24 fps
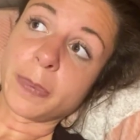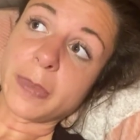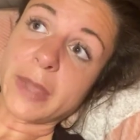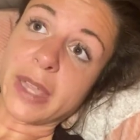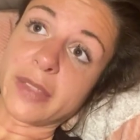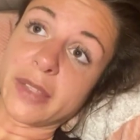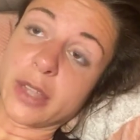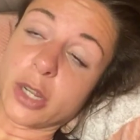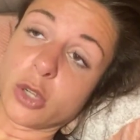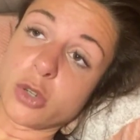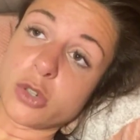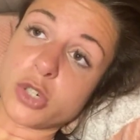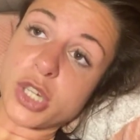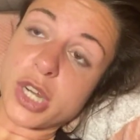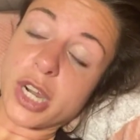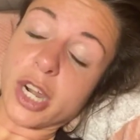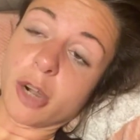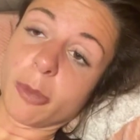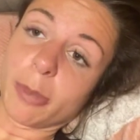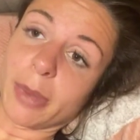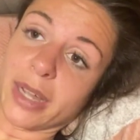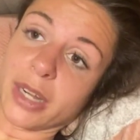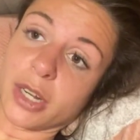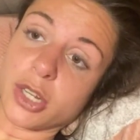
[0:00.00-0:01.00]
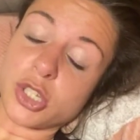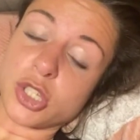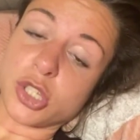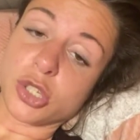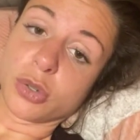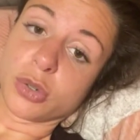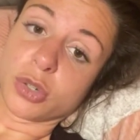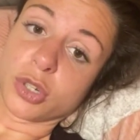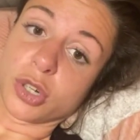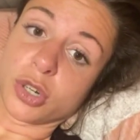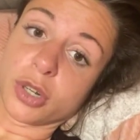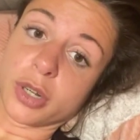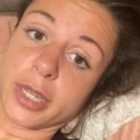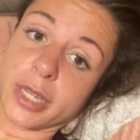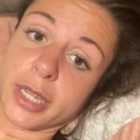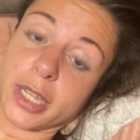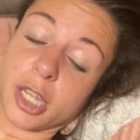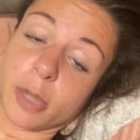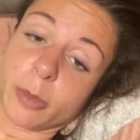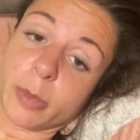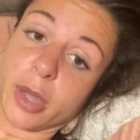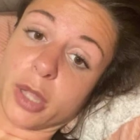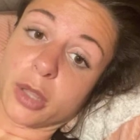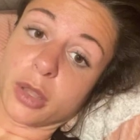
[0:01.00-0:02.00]
And then you share about it so you can earn
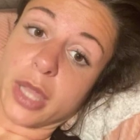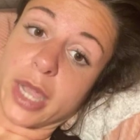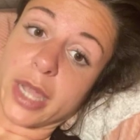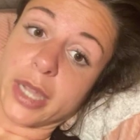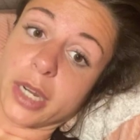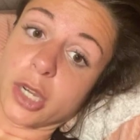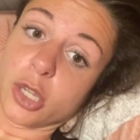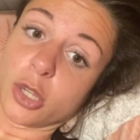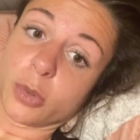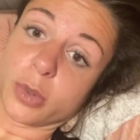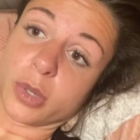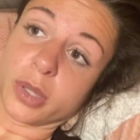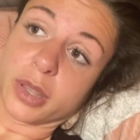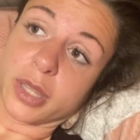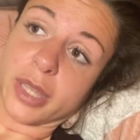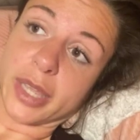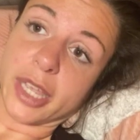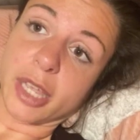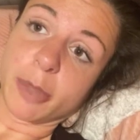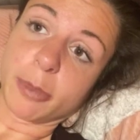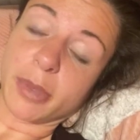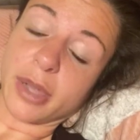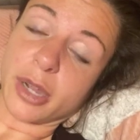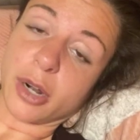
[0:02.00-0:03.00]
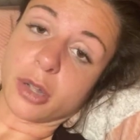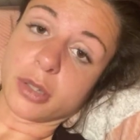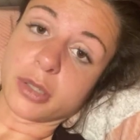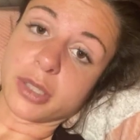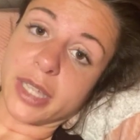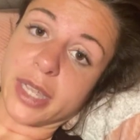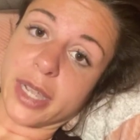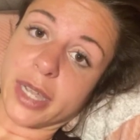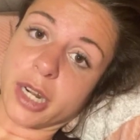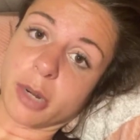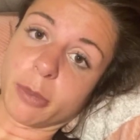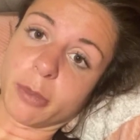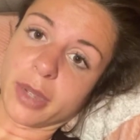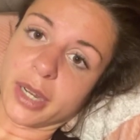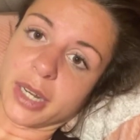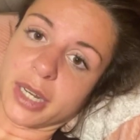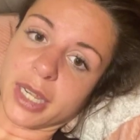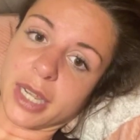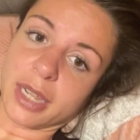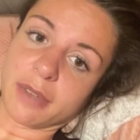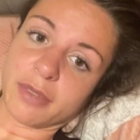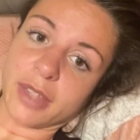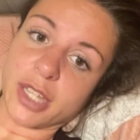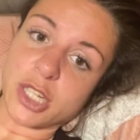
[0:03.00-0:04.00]
income online and you can lay in bed all day on a
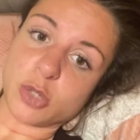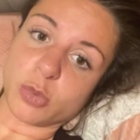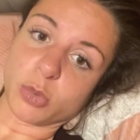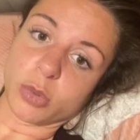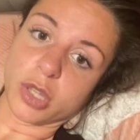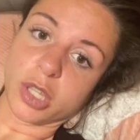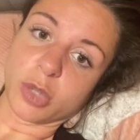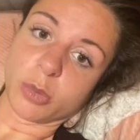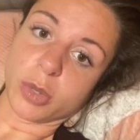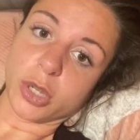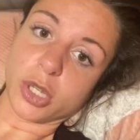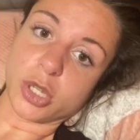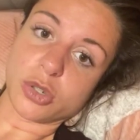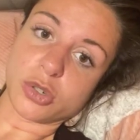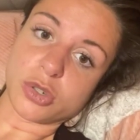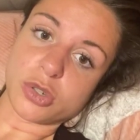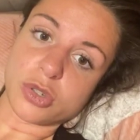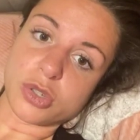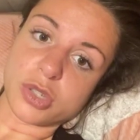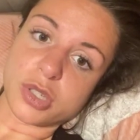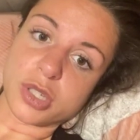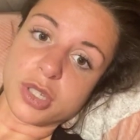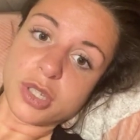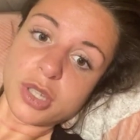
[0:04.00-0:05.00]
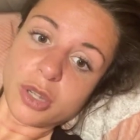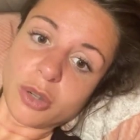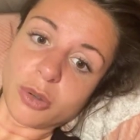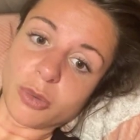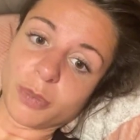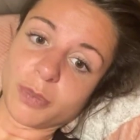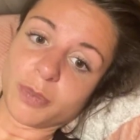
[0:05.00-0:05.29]
Monday if that's really what you choose to do.